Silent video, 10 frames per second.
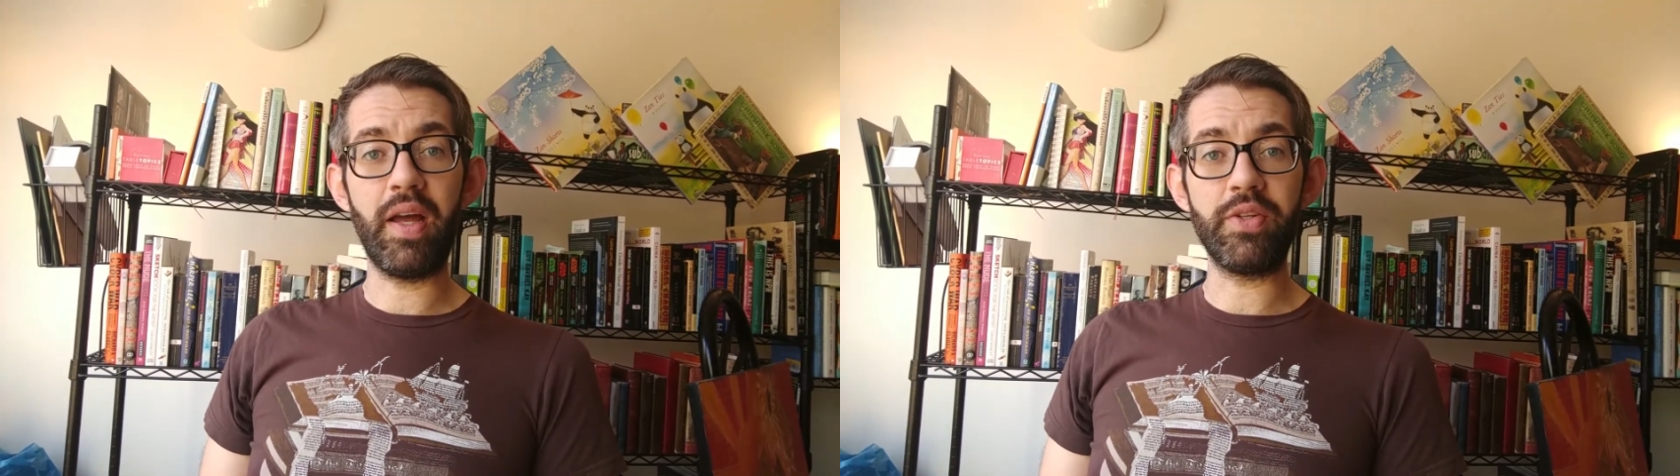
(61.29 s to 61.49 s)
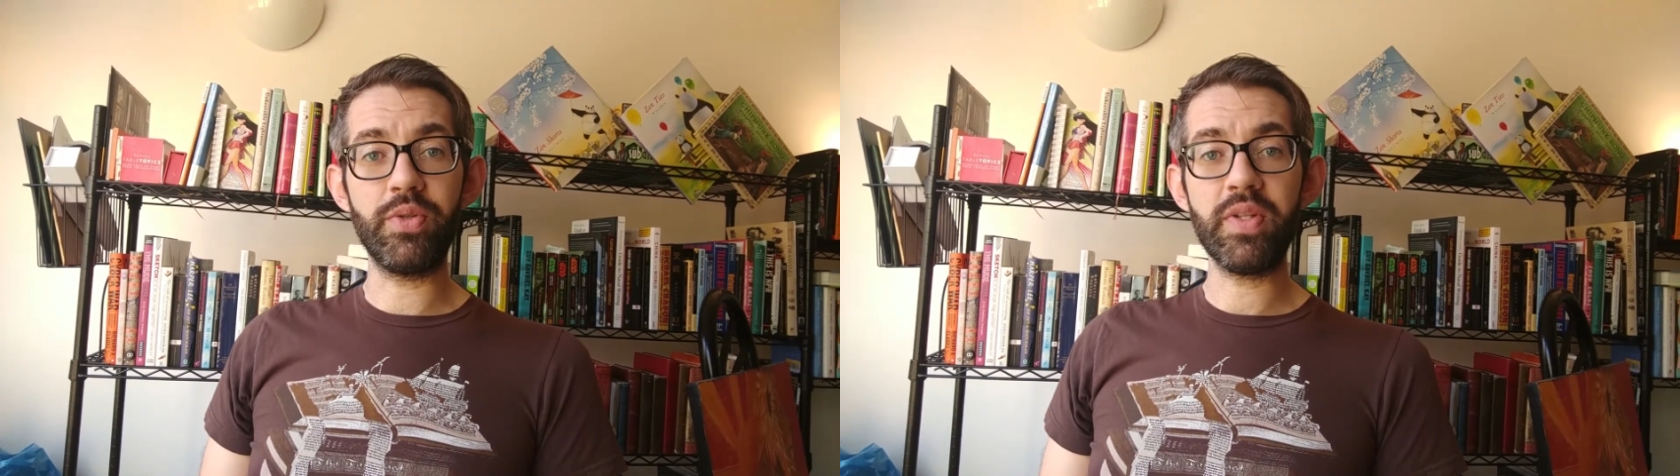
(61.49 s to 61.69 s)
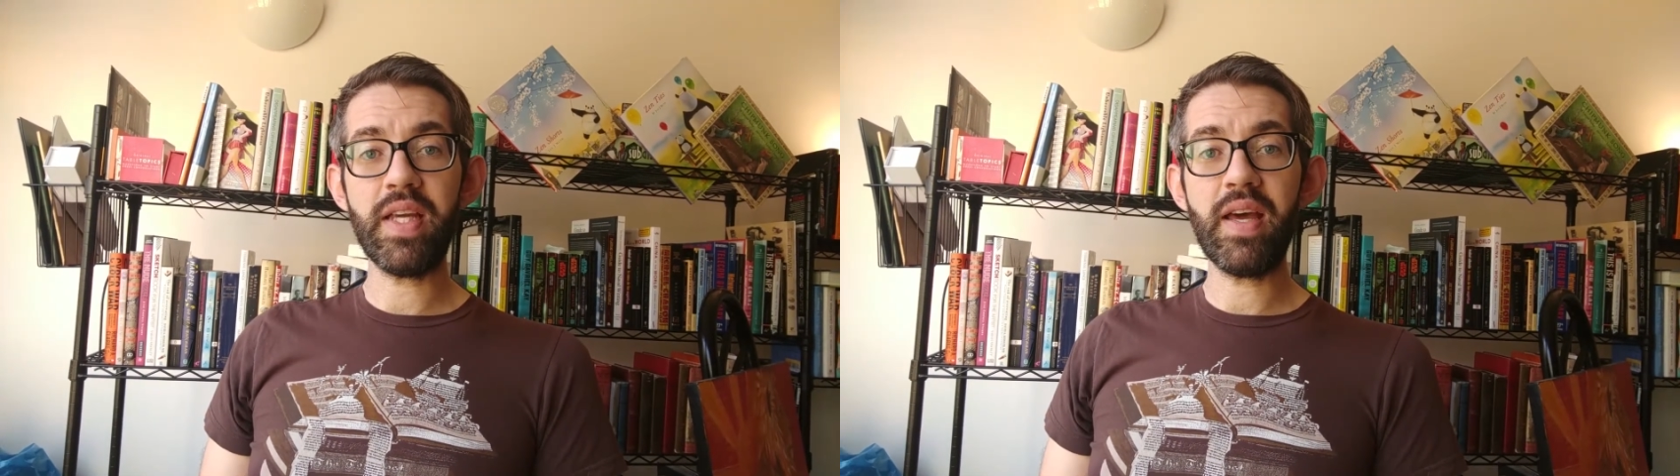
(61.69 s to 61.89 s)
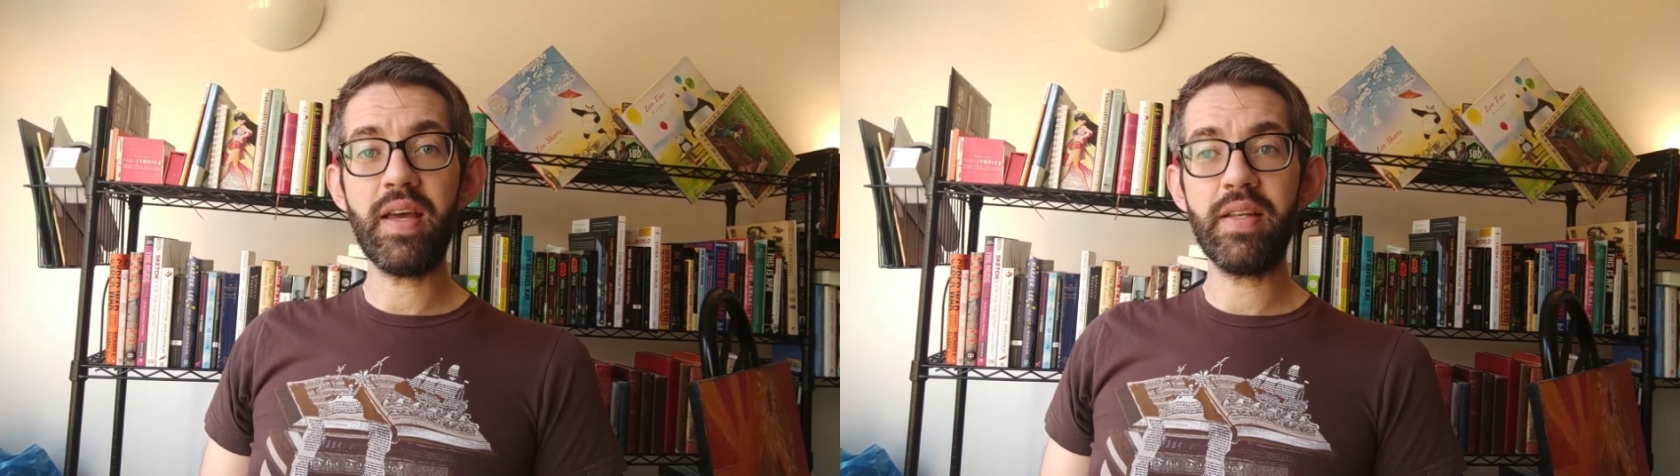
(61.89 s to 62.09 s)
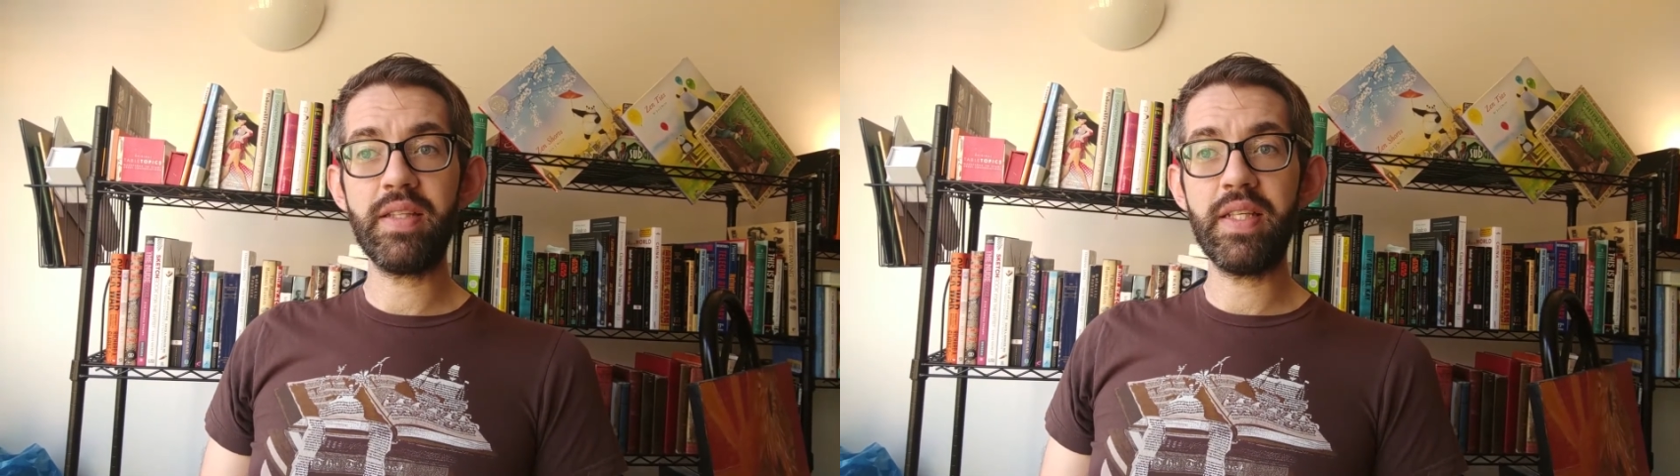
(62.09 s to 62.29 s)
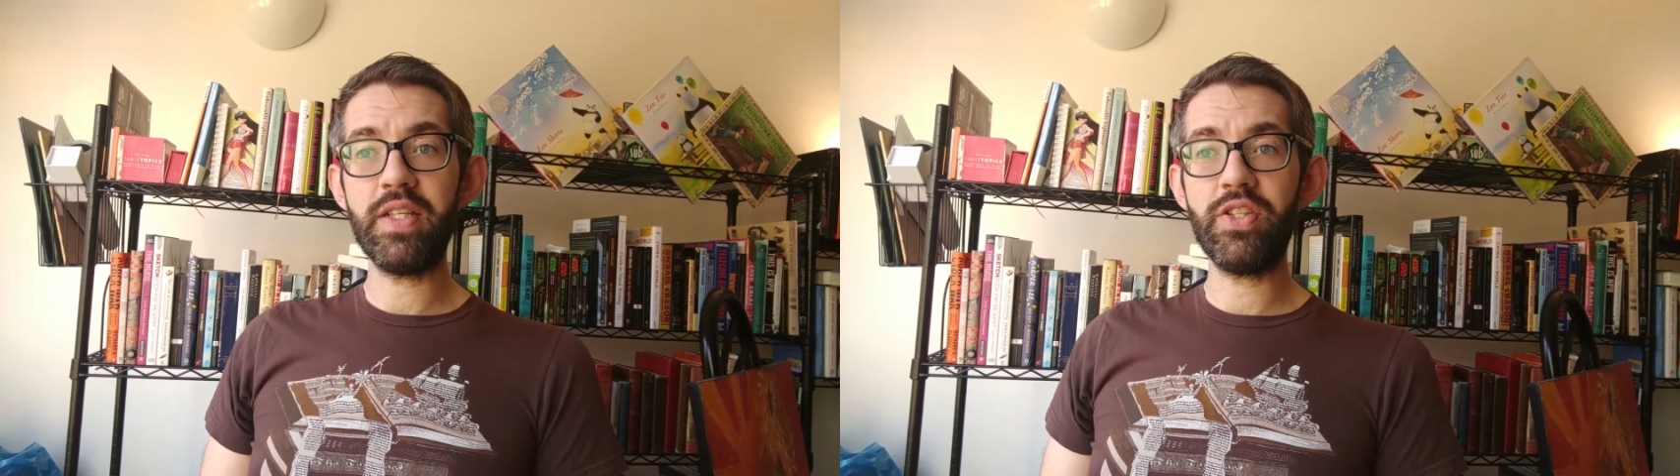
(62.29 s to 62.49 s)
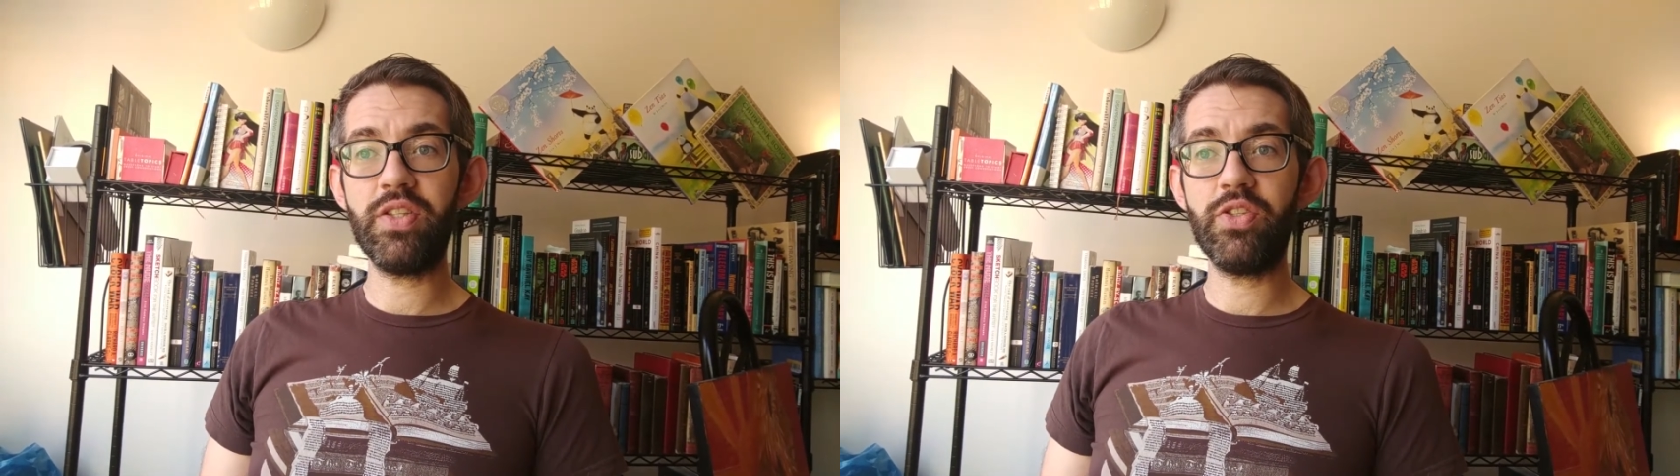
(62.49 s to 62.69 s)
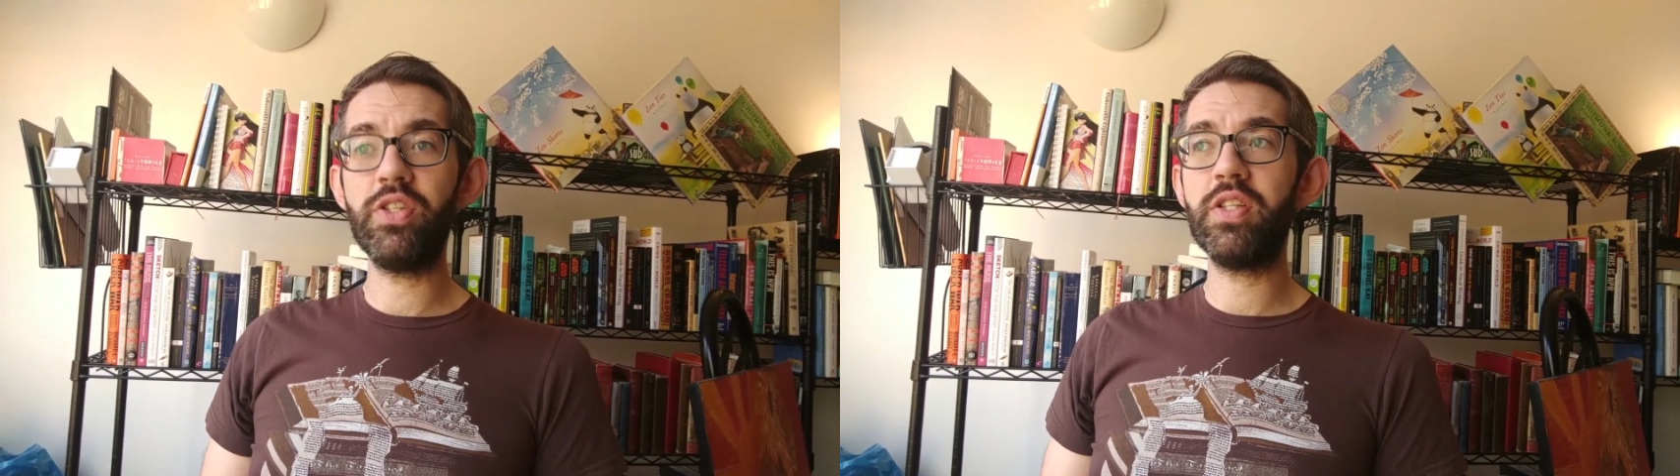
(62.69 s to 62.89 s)
Julia
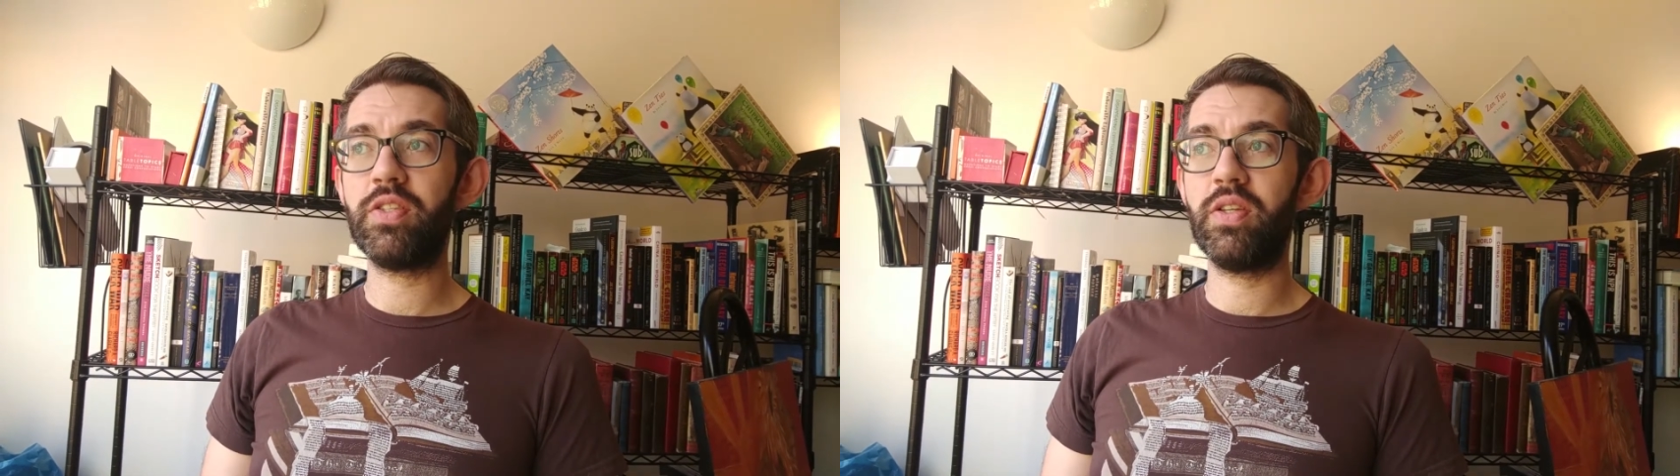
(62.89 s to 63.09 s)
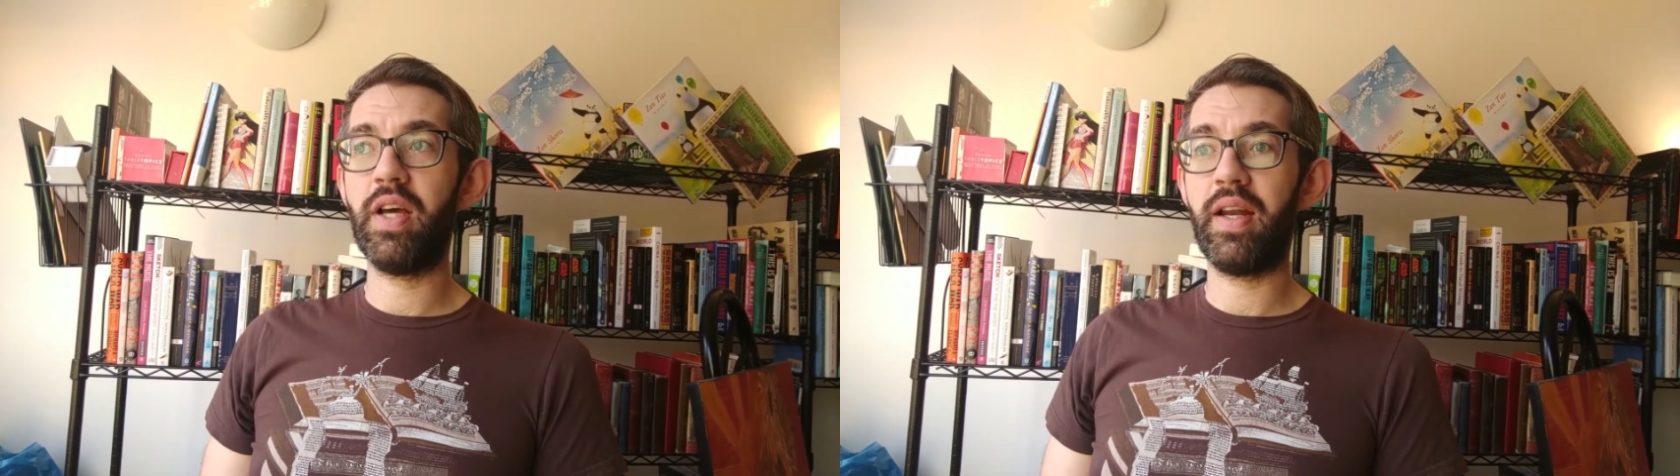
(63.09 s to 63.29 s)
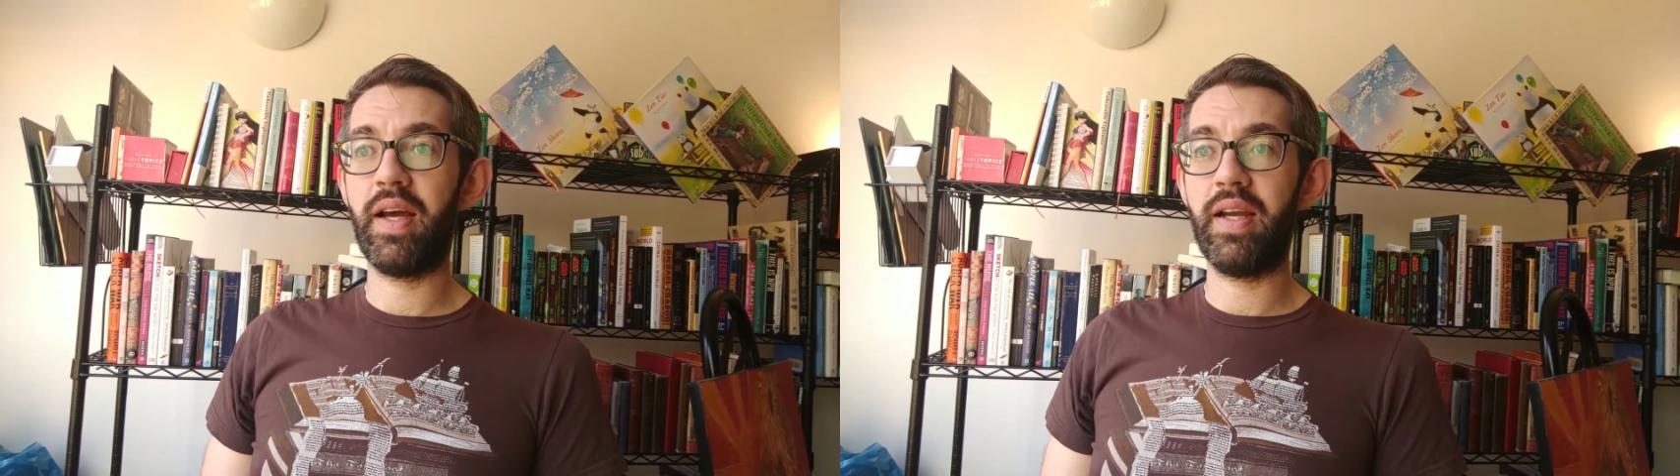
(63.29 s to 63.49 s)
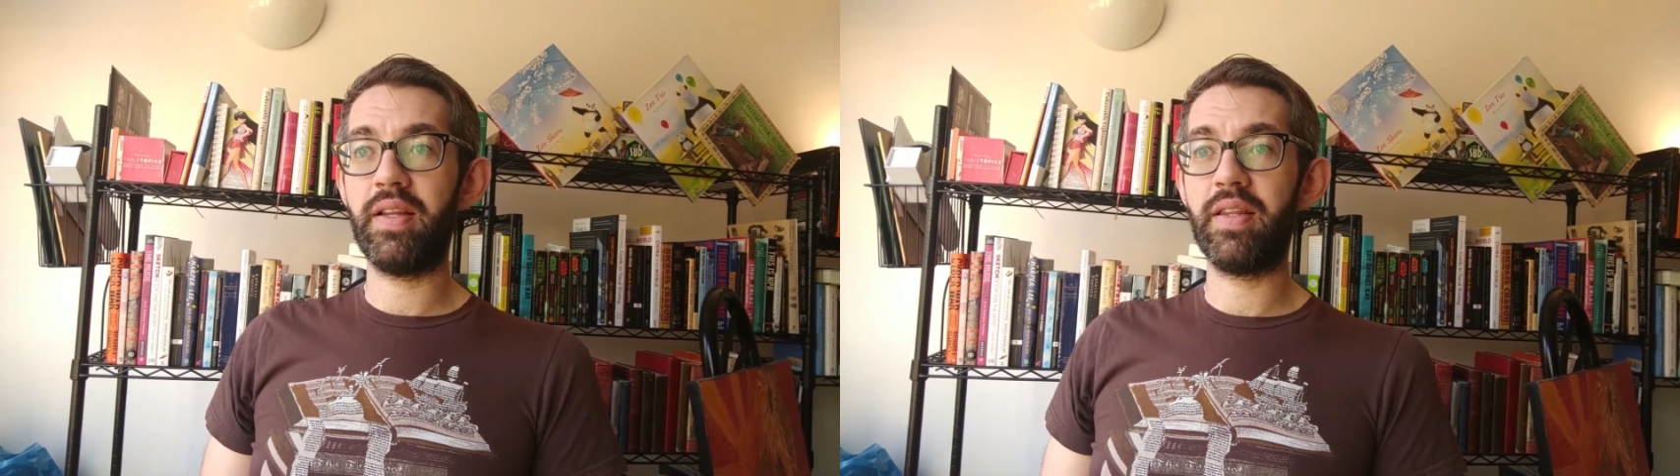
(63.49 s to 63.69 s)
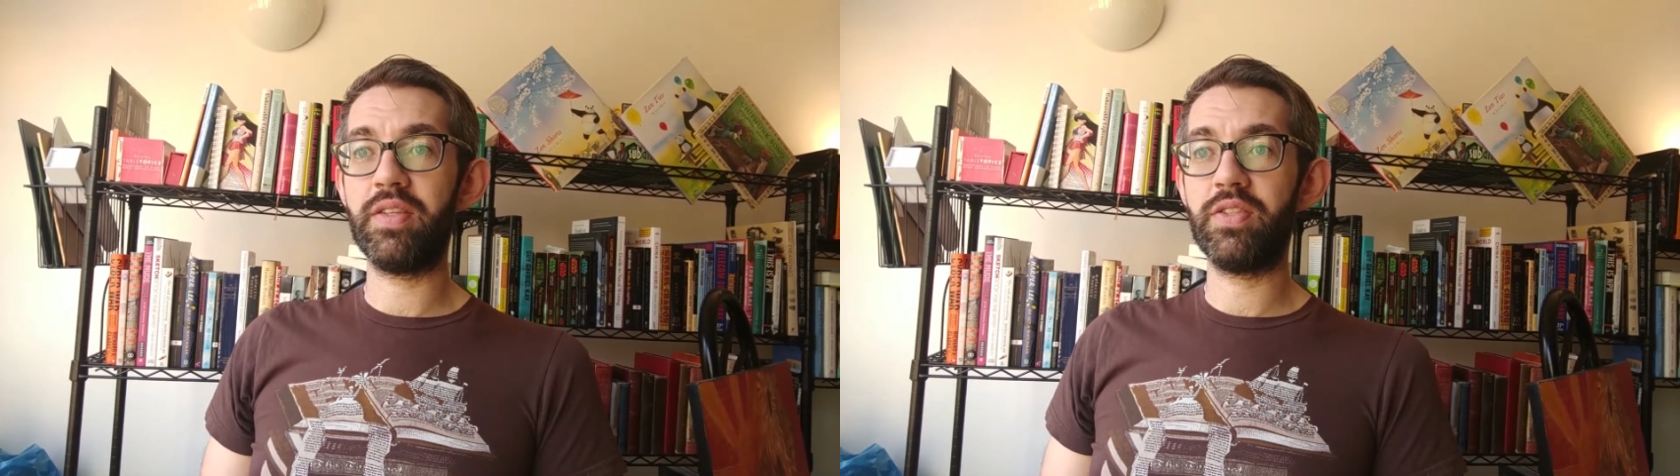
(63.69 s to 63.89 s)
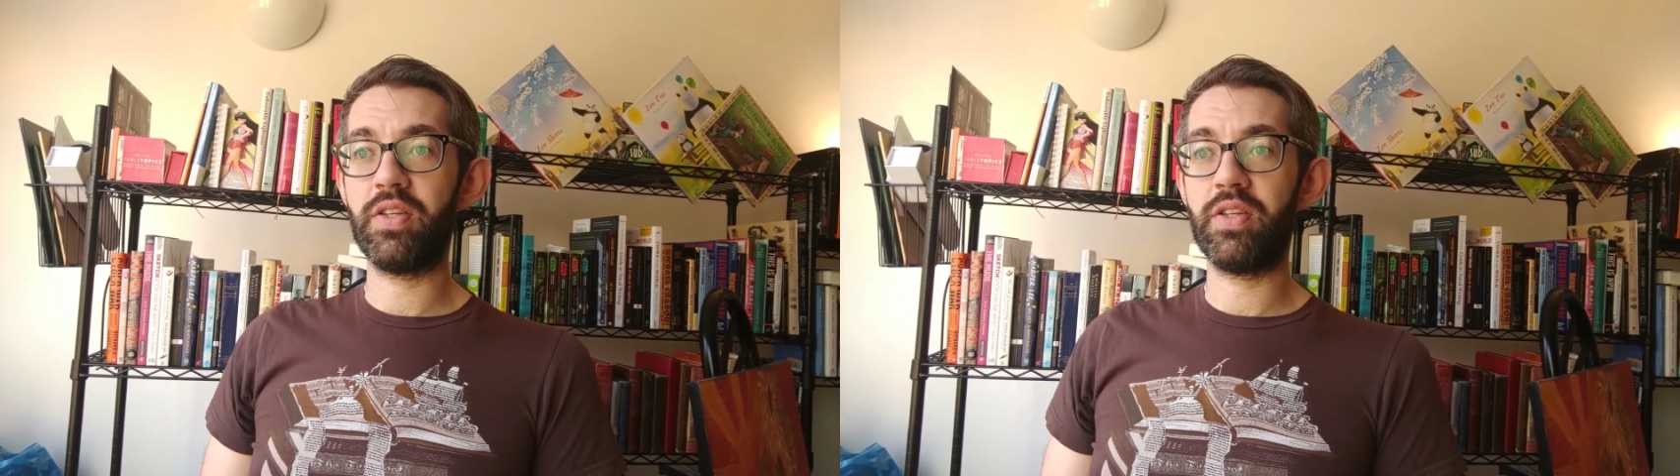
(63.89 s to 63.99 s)
teaches, she just got hired this